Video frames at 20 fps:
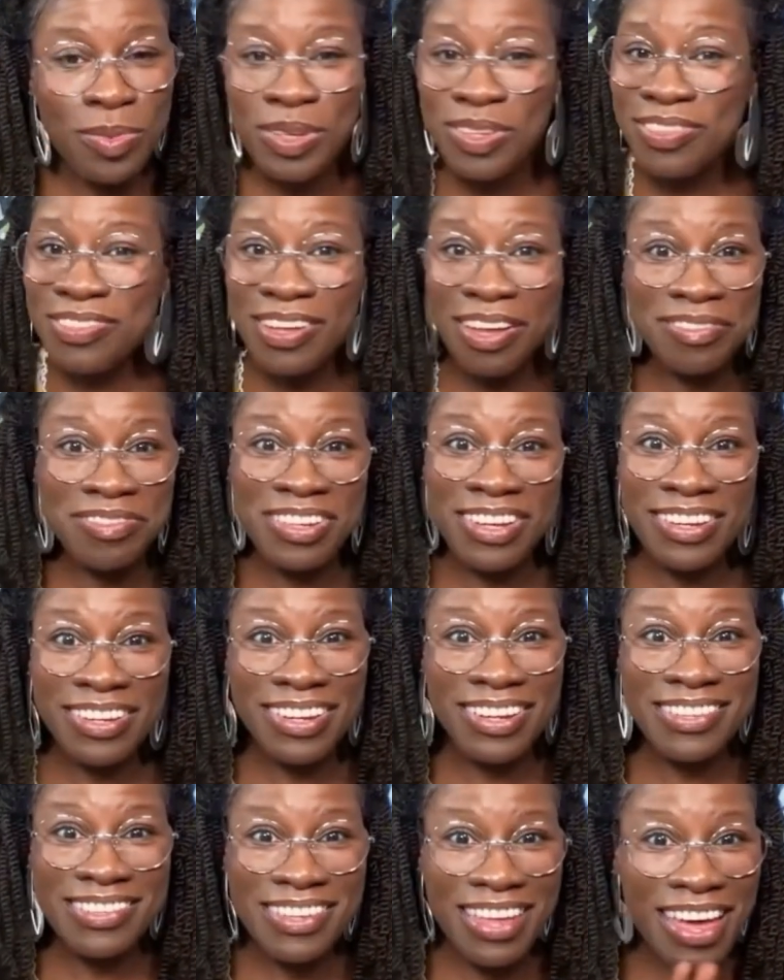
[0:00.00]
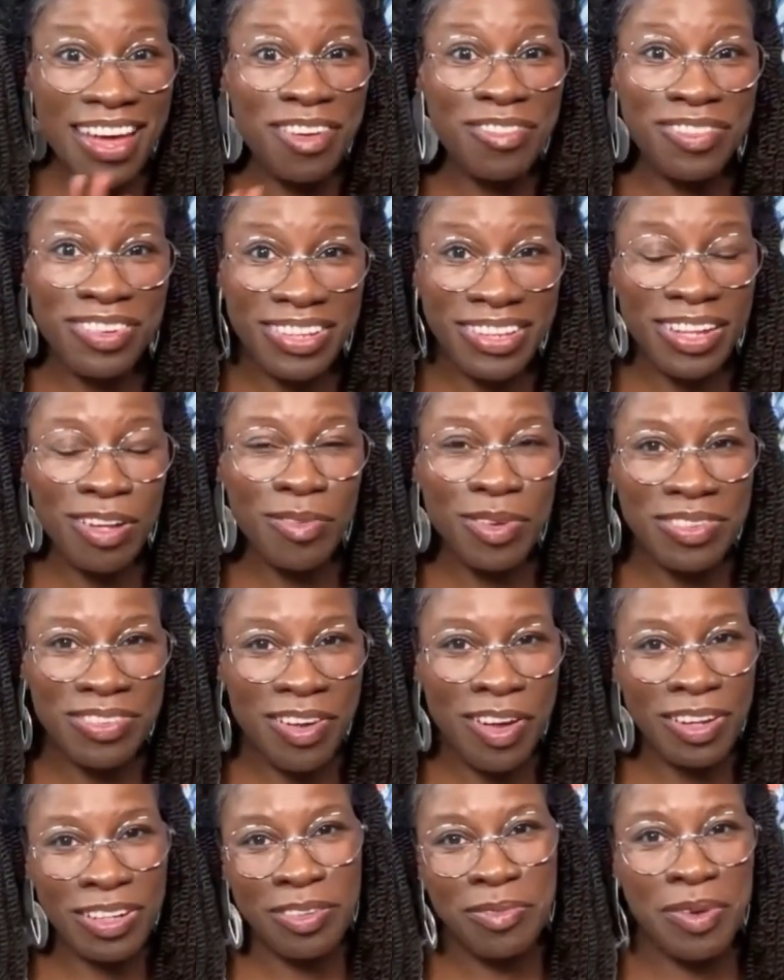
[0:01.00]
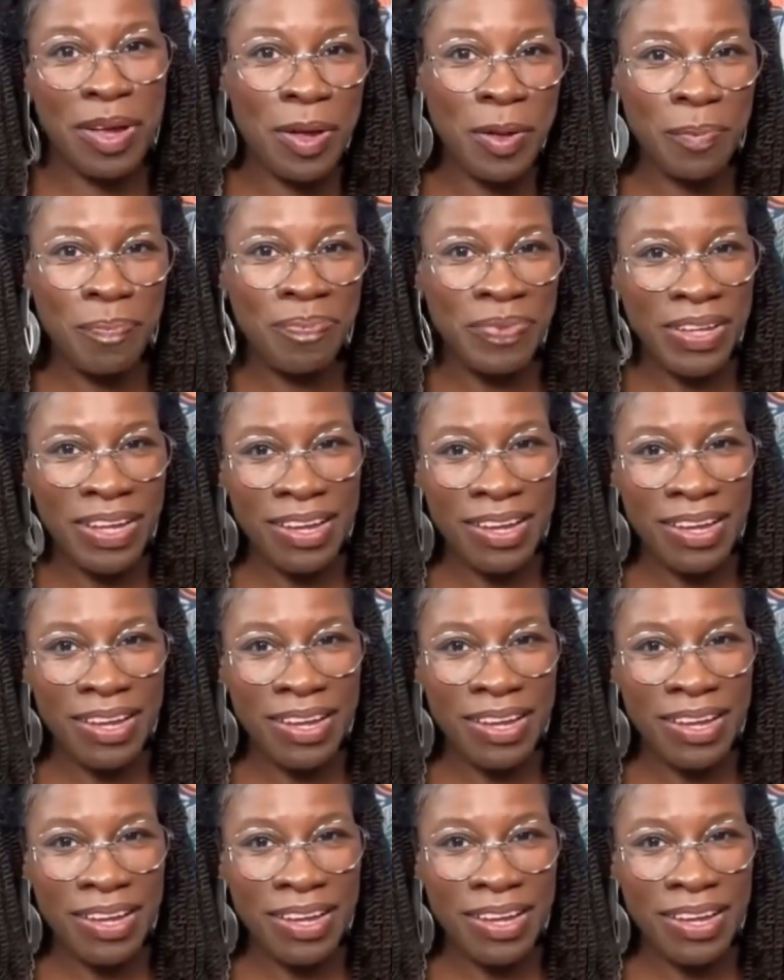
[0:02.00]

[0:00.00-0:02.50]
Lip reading: which dovetail into everything we talked about.